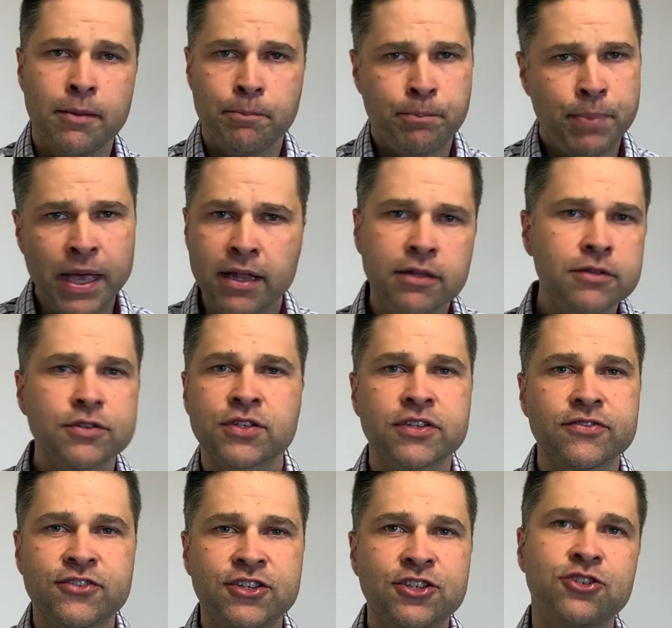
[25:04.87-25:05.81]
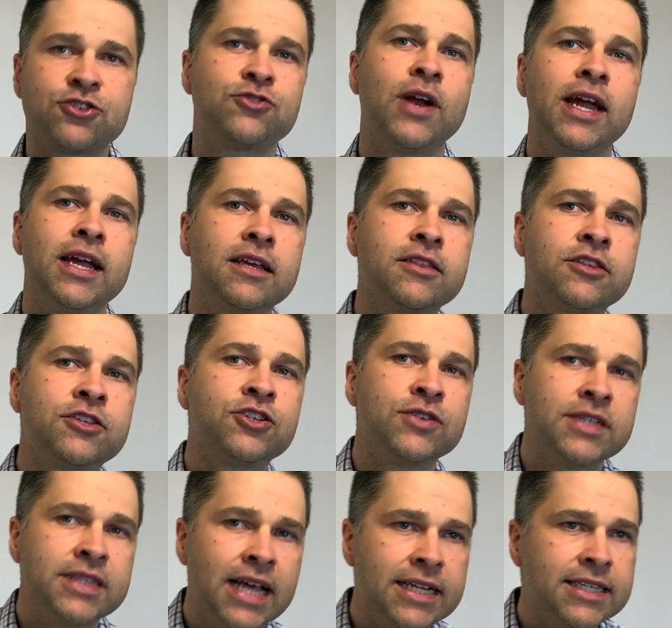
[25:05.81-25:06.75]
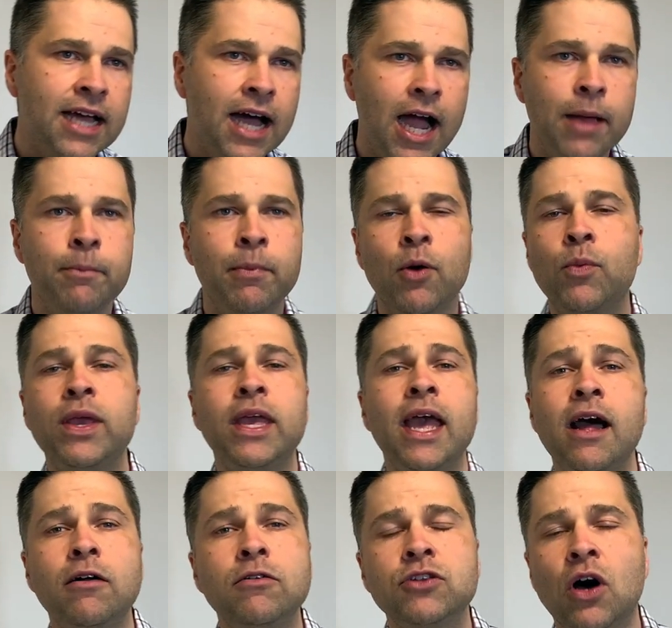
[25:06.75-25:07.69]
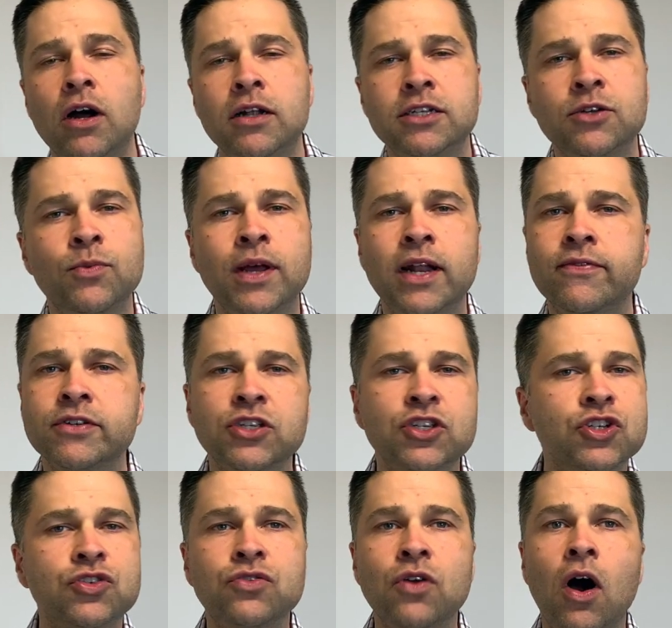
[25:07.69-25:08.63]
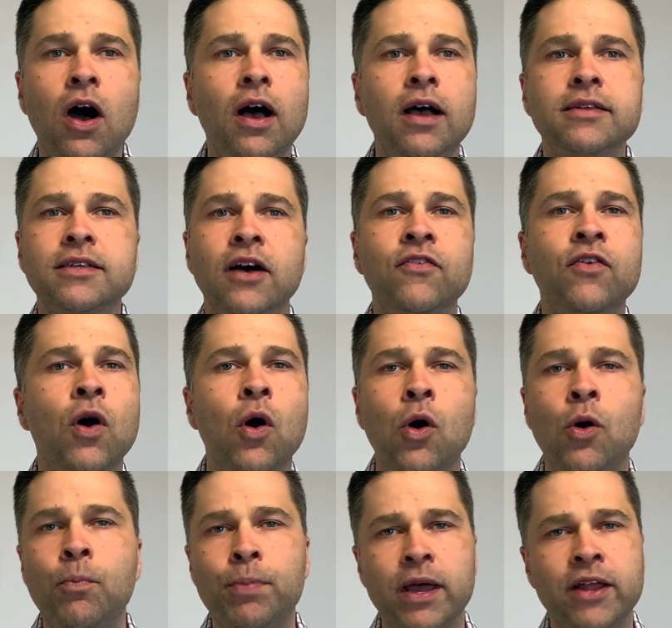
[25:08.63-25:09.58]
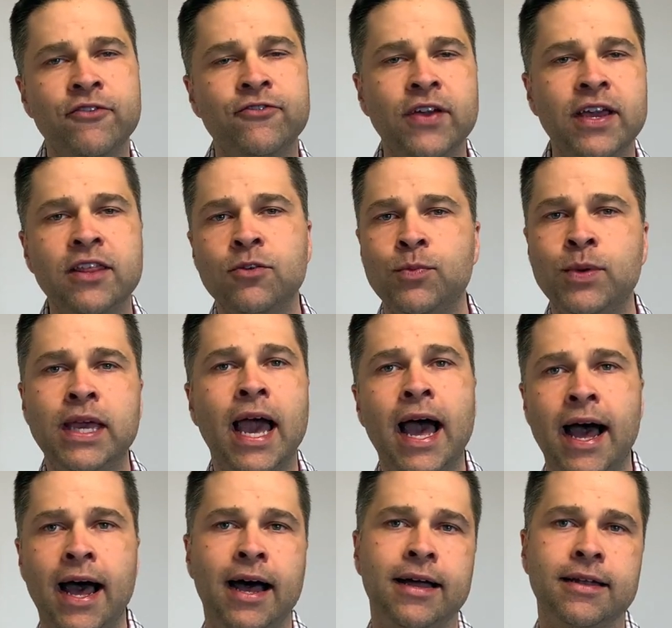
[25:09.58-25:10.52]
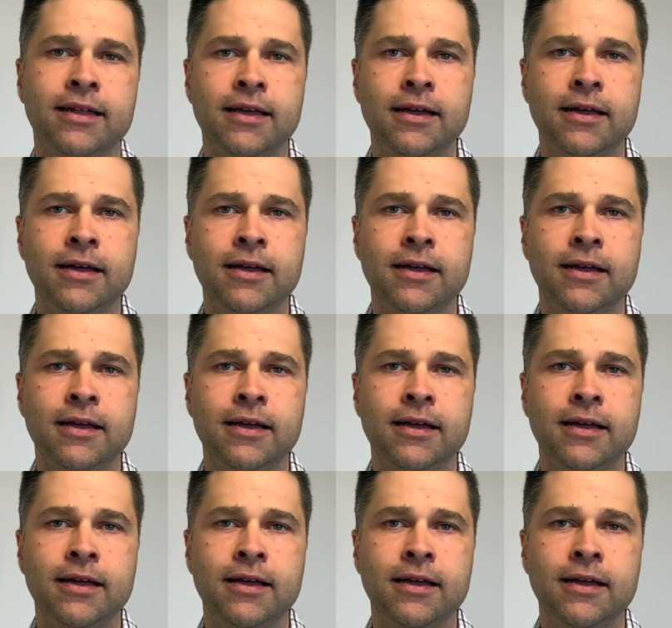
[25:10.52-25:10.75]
pillars of strength during that time, but we held on to whatever straws of hope and faith we had.